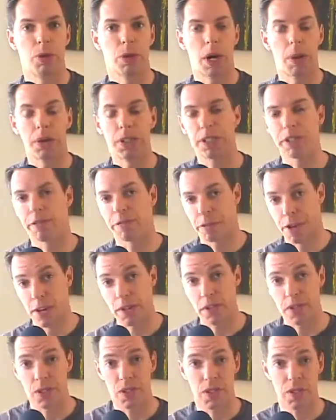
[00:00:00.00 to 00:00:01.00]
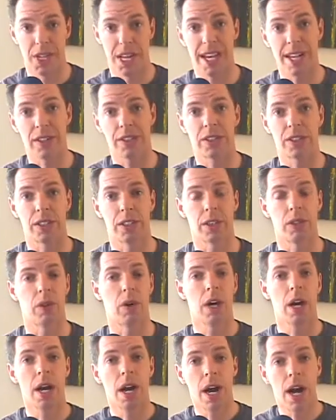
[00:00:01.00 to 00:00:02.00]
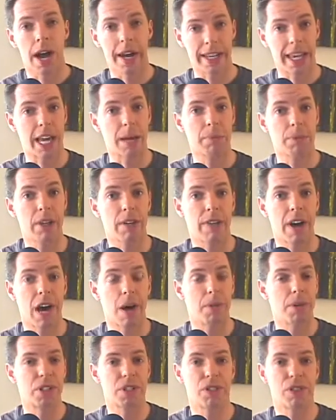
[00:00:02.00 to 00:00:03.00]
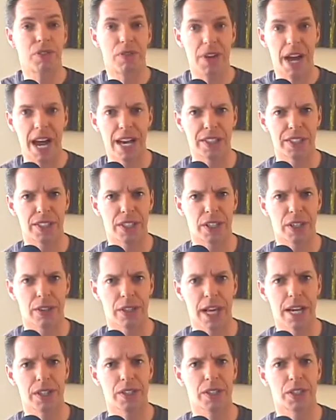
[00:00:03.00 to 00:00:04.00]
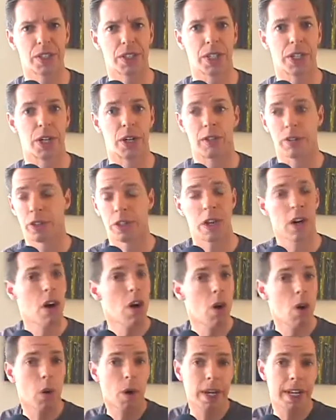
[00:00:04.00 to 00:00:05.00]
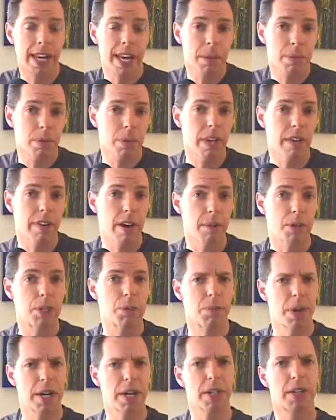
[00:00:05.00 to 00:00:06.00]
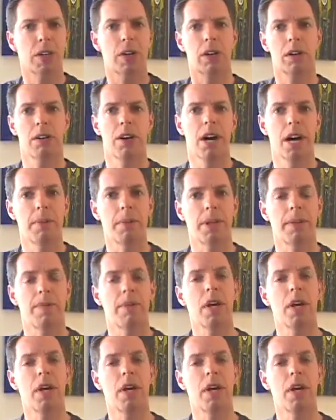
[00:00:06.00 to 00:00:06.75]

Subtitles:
I want your friends saying to you, I can't believe how much faster your legs are turning over, or I can't believe how much better you're climbing.